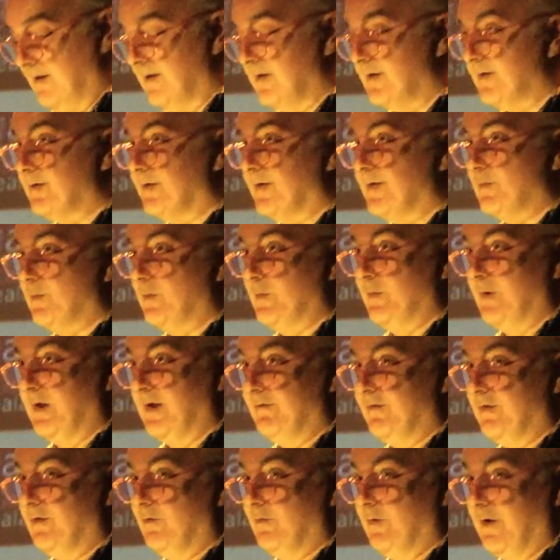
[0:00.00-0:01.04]
So that's why we
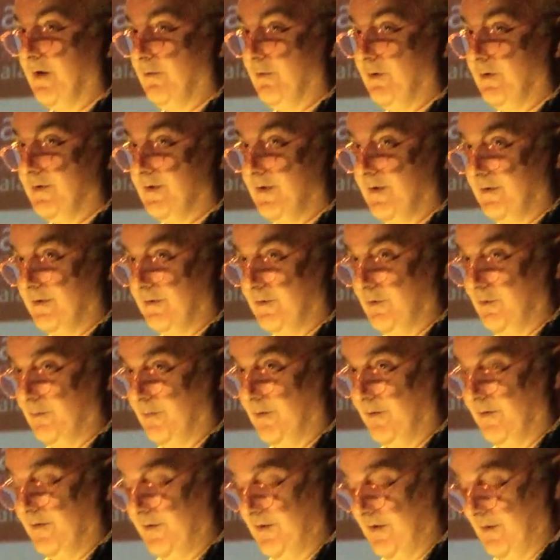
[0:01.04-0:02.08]
have the Gregory O'Donoghue
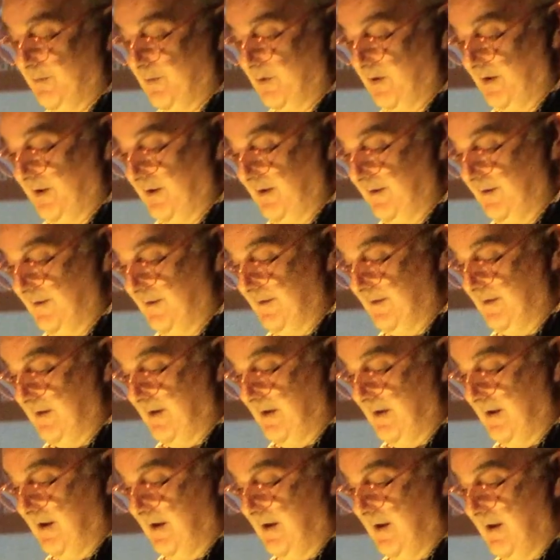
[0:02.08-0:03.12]
Poetry Prize.
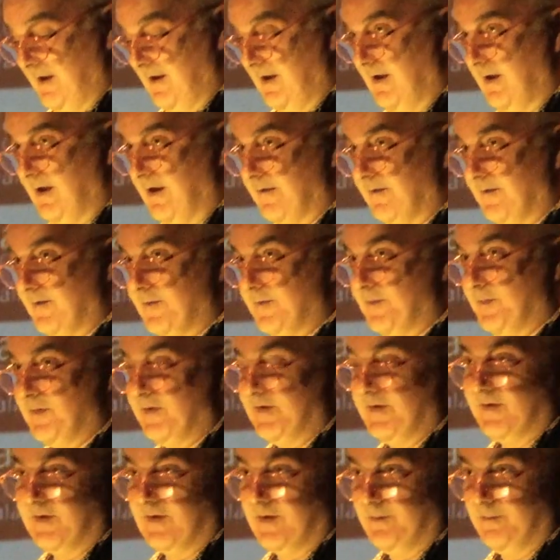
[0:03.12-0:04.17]
And there's
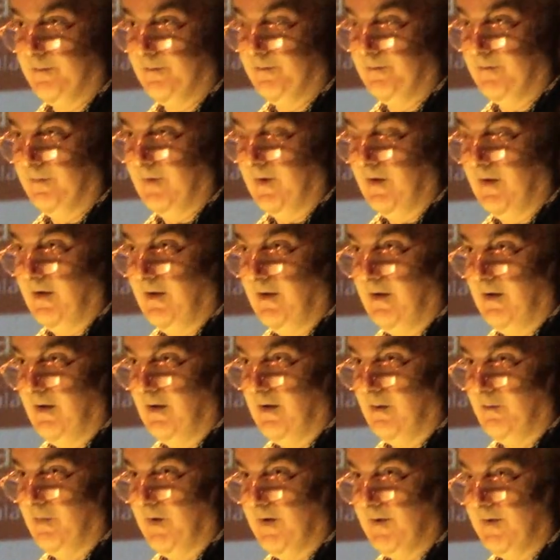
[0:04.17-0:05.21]
been some
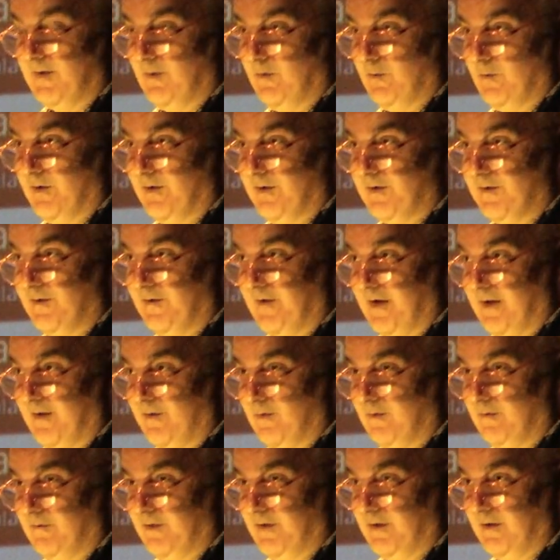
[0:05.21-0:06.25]
amazing winners of that
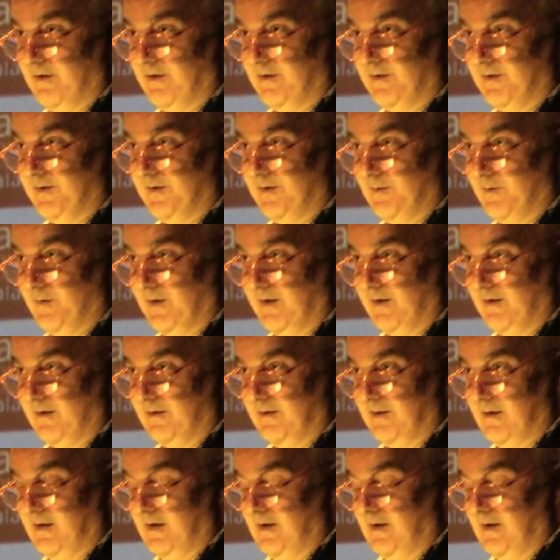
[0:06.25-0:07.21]
over the years as well.